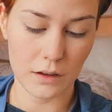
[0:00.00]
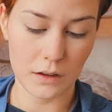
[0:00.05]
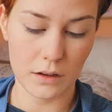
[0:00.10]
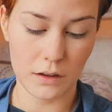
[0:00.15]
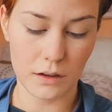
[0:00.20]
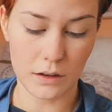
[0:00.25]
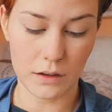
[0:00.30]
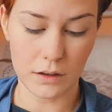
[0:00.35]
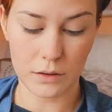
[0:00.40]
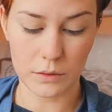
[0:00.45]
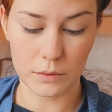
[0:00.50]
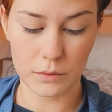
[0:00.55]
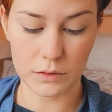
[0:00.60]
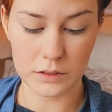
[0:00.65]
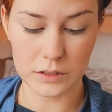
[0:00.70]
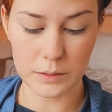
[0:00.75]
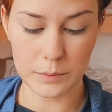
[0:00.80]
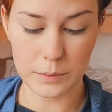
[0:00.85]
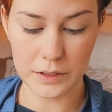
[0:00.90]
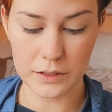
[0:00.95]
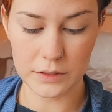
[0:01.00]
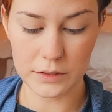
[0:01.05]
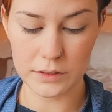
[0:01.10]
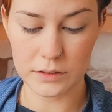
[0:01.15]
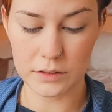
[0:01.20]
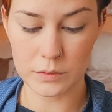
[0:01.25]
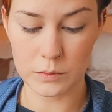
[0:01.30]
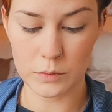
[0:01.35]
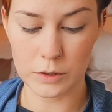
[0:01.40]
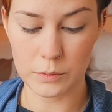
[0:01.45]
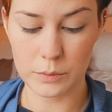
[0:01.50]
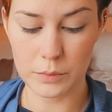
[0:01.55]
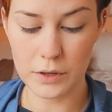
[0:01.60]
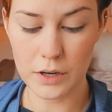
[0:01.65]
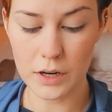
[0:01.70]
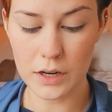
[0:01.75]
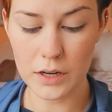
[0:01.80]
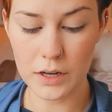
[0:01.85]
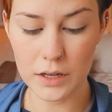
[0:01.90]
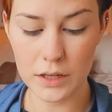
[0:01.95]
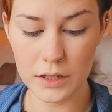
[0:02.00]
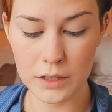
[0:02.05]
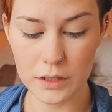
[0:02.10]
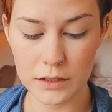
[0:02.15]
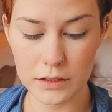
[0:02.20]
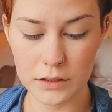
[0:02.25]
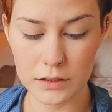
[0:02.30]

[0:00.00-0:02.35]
I will dip into some more product.